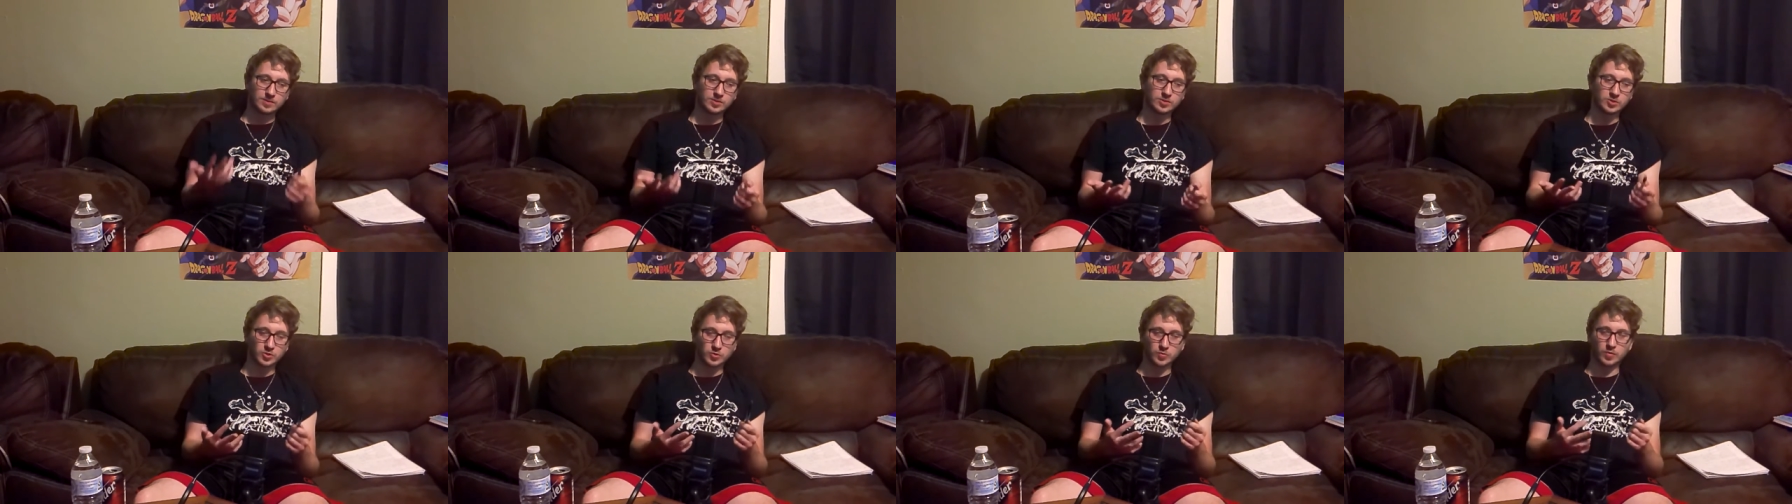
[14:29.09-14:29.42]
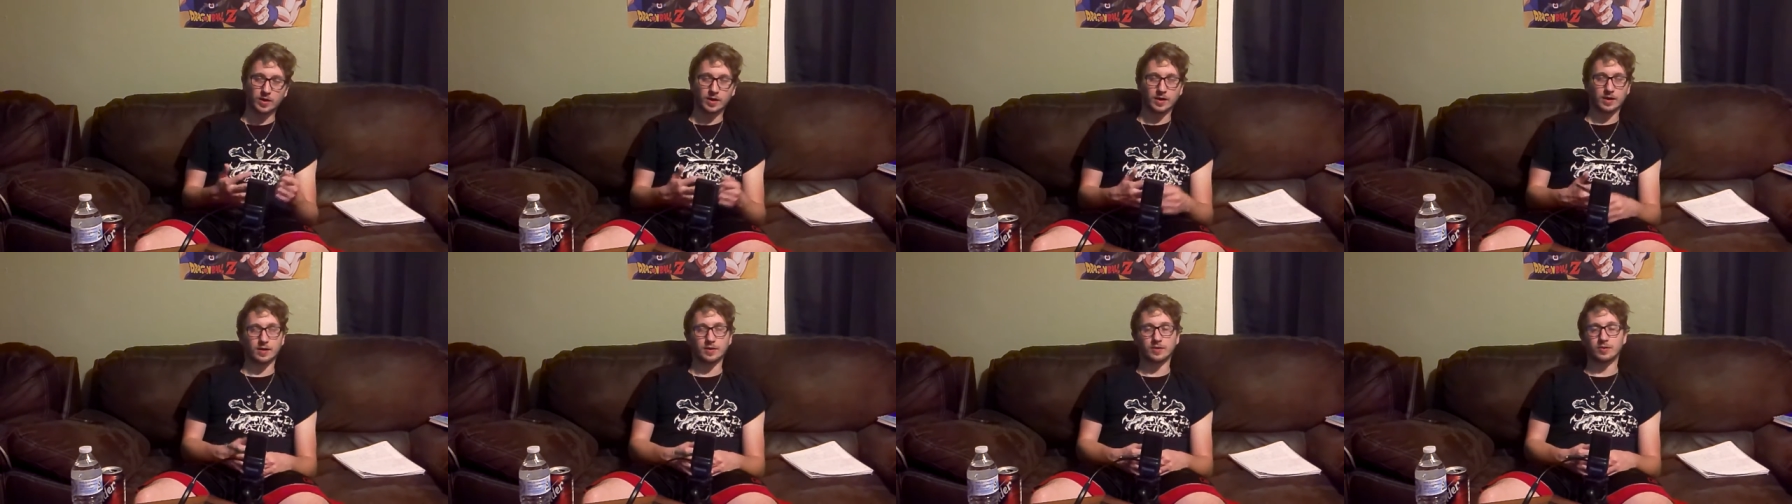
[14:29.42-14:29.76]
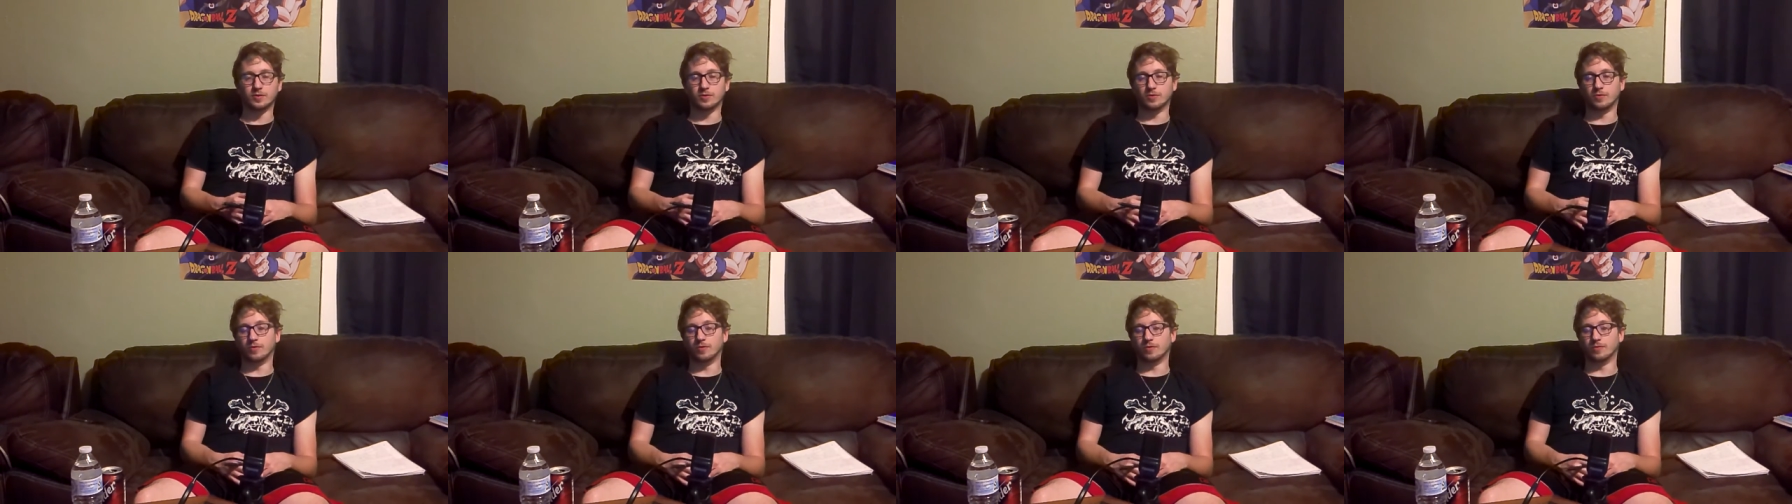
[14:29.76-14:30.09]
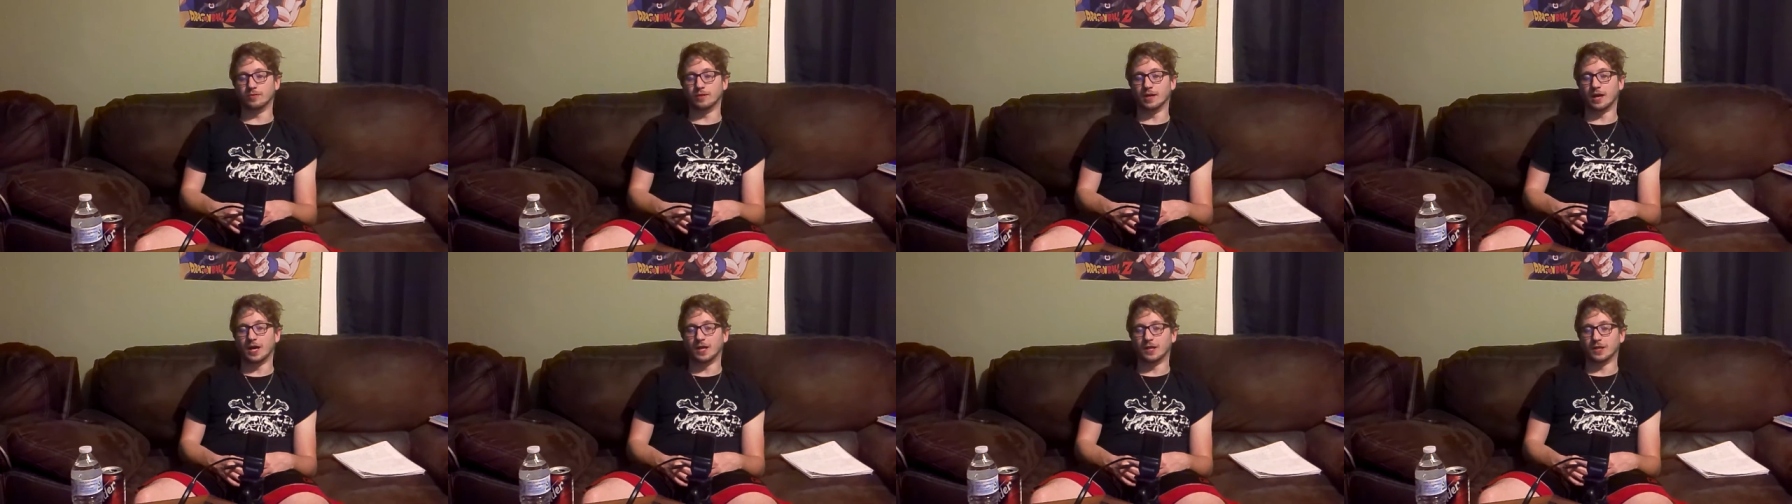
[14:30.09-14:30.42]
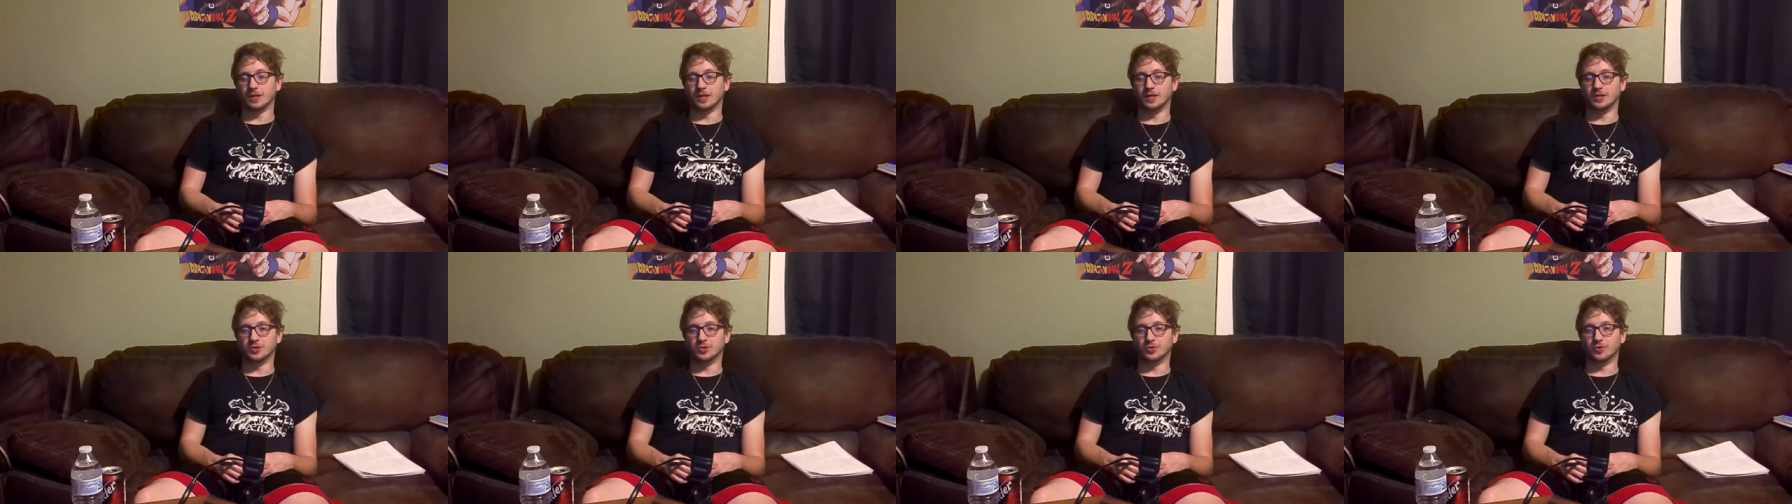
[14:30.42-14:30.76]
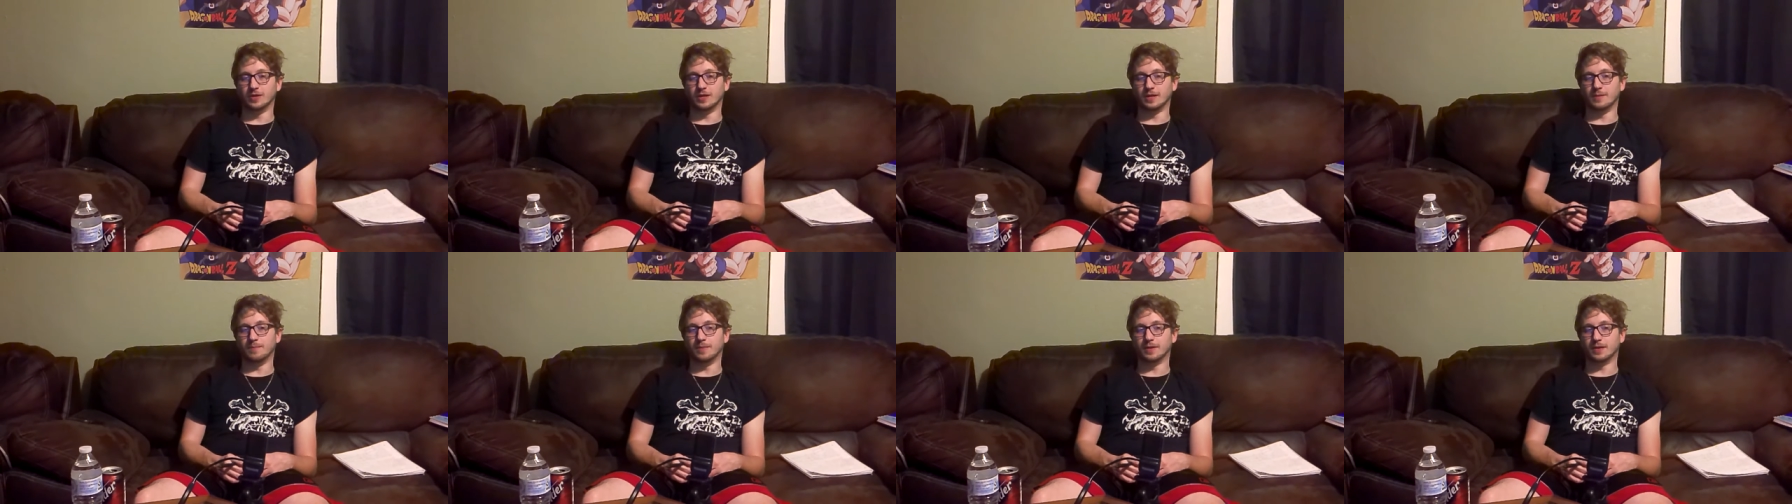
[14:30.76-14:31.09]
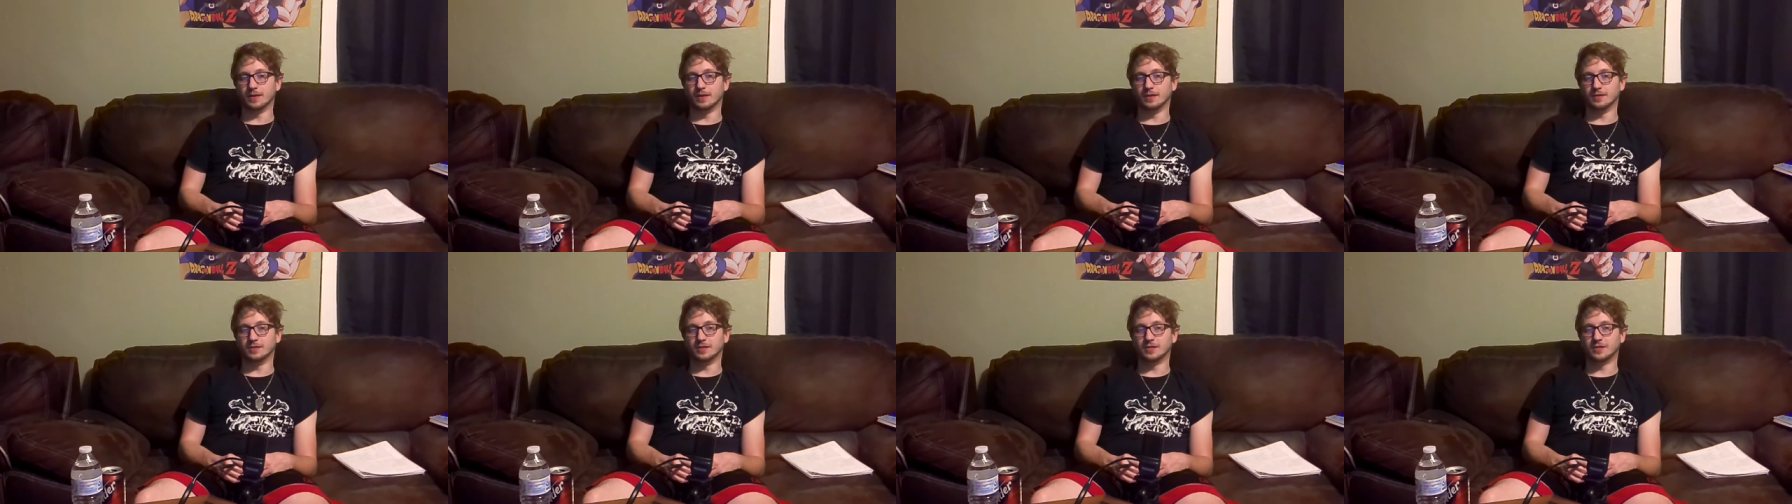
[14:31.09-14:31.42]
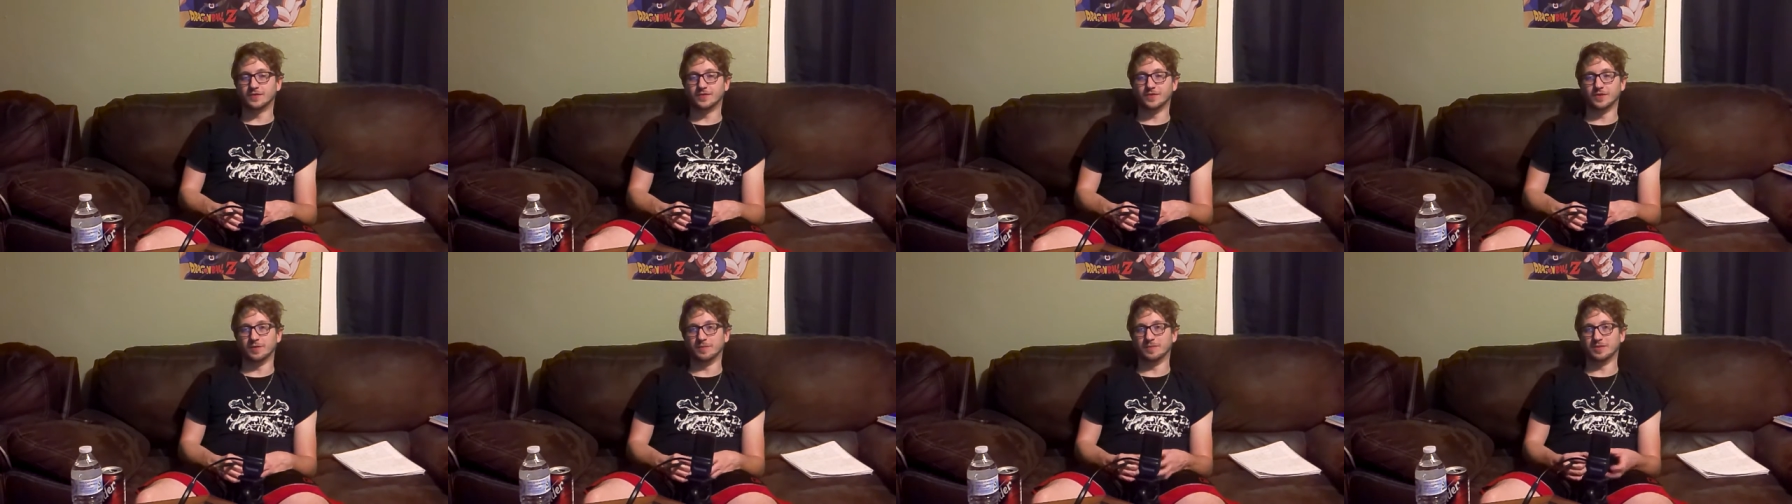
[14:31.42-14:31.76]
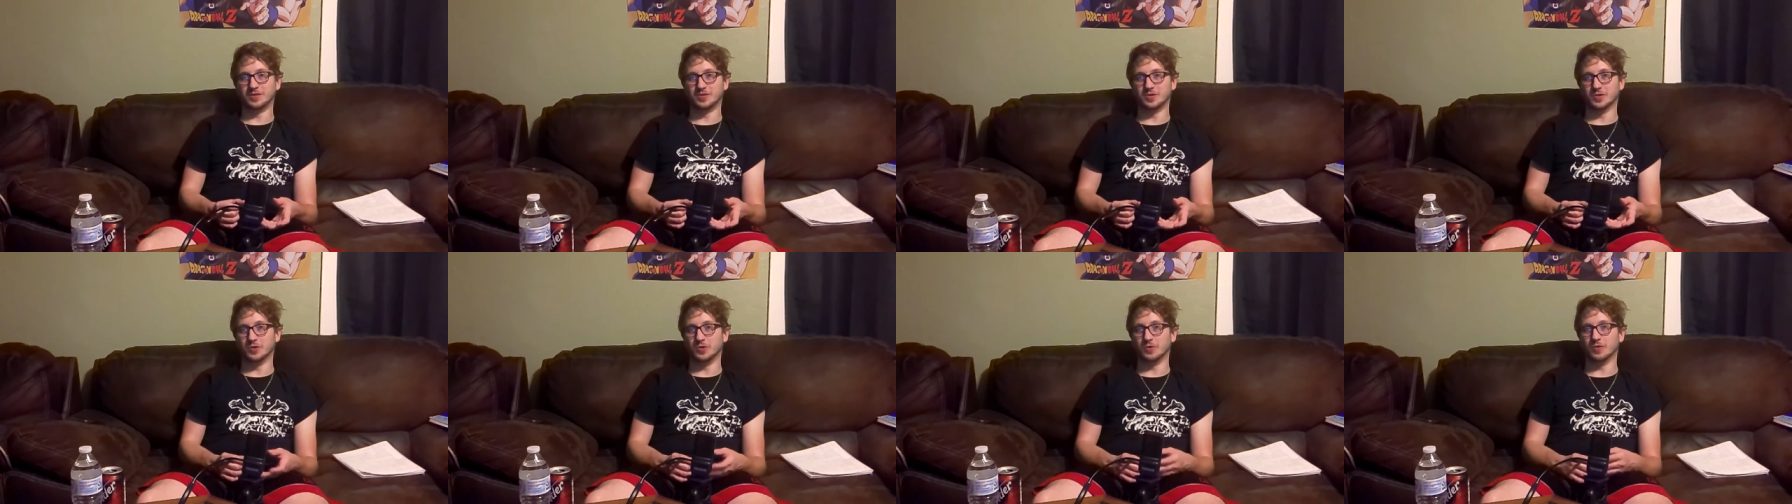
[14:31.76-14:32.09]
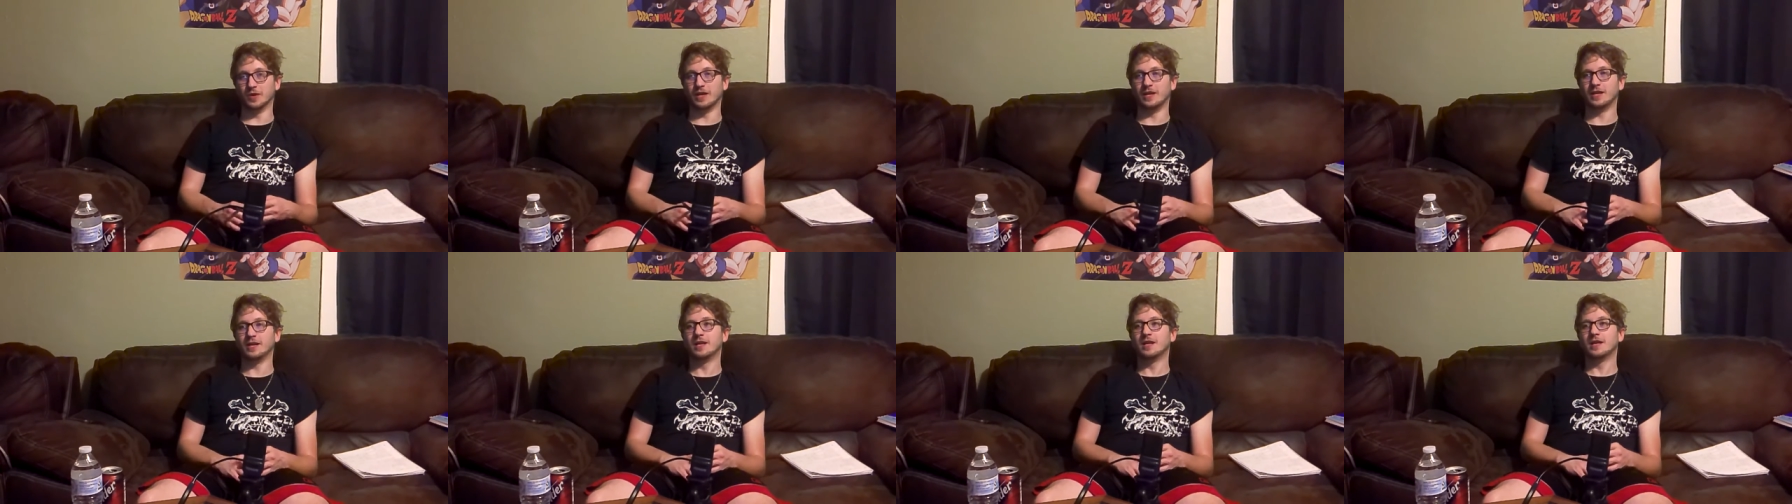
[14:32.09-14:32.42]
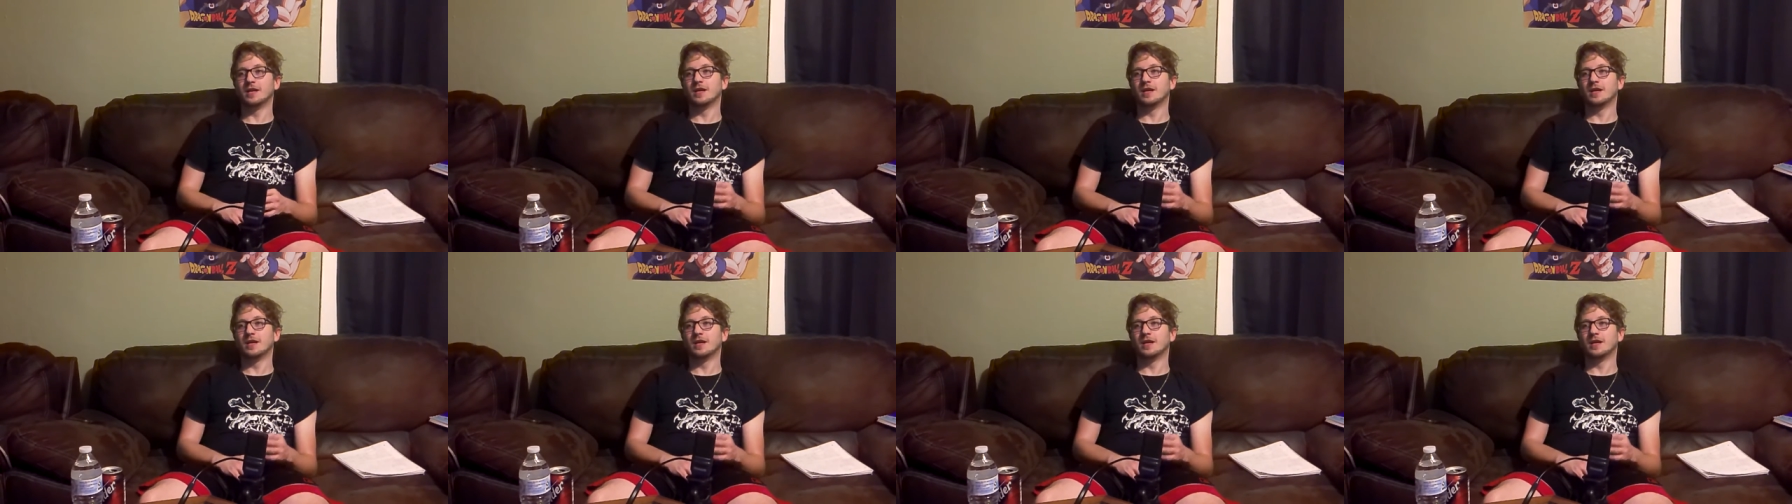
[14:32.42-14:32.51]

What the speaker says: to where you'll not enjoy it, because this film is still great.